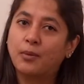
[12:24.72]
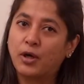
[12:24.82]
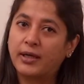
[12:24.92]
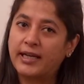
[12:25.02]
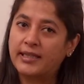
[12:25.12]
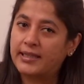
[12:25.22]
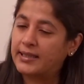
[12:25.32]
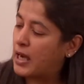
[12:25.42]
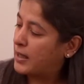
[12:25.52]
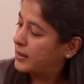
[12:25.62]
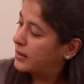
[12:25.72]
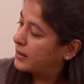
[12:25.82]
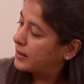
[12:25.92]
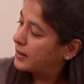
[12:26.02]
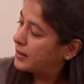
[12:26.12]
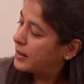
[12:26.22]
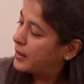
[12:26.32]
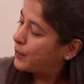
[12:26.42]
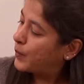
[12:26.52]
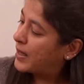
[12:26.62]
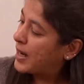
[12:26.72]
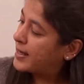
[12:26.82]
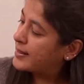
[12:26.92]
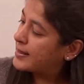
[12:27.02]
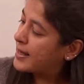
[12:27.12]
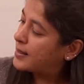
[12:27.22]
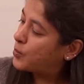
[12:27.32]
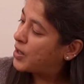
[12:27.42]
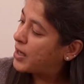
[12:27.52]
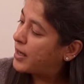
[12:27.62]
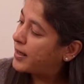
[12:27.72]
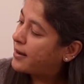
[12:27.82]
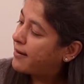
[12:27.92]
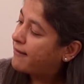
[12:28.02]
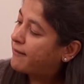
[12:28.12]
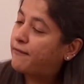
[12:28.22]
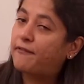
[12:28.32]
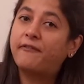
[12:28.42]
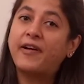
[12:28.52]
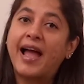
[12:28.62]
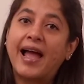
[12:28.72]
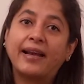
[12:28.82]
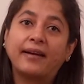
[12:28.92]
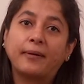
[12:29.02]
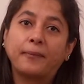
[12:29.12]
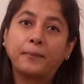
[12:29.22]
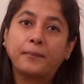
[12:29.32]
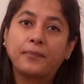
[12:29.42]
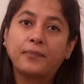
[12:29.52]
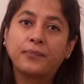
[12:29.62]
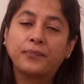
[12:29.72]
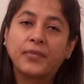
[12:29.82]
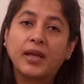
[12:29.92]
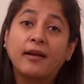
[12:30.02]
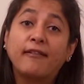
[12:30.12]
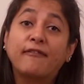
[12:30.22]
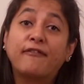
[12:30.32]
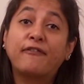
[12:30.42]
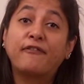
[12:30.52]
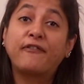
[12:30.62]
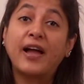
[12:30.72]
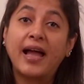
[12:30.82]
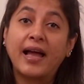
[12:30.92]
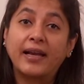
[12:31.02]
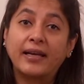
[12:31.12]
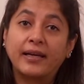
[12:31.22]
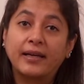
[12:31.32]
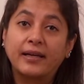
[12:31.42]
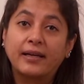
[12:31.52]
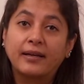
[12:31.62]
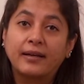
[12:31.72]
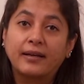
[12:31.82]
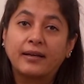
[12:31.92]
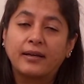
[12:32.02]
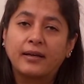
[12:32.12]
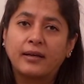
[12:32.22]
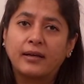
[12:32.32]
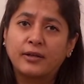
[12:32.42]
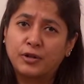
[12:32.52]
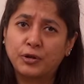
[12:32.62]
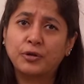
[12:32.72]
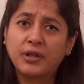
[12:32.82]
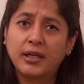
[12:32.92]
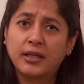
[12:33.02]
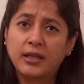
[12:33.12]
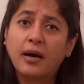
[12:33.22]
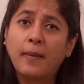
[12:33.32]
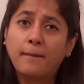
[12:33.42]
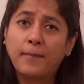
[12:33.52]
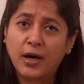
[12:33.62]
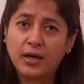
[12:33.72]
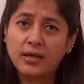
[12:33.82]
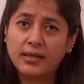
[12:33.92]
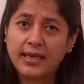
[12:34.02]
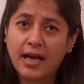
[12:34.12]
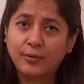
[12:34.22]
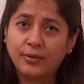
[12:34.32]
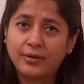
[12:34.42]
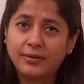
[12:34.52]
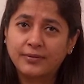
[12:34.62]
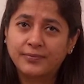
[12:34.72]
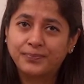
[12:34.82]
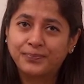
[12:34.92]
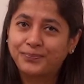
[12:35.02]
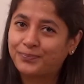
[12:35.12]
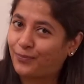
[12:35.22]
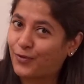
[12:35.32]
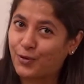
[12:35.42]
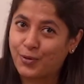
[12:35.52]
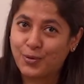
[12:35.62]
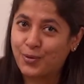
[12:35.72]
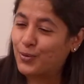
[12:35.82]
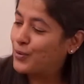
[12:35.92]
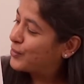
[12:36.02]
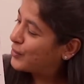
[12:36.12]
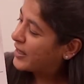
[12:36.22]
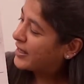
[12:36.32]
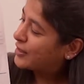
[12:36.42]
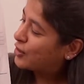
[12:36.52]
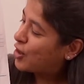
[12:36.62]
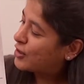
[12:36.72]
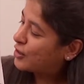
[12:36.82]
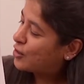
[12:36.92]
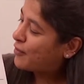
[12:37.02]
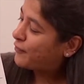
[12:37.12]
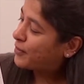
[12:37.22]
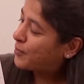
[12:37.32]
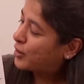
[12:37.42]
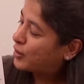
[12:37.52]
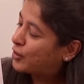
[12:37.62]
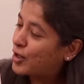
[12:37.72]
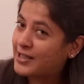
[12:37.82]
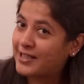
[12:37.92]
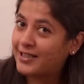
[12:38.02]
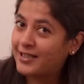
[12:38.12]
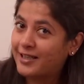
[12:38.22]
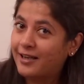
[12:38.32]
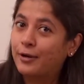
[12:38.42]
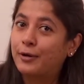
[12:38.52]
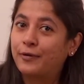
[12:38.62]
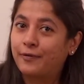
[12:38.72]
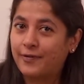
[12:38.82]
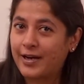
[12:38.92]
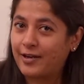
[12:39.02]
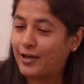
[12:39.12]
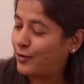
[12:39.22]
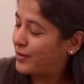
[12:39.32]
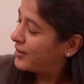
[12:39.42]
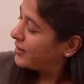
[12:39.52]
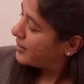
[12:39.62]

on, let's start. When I say the word fan, fan, do you hear the p sound? No. So let's cross it off. Come on, cross it. Very good.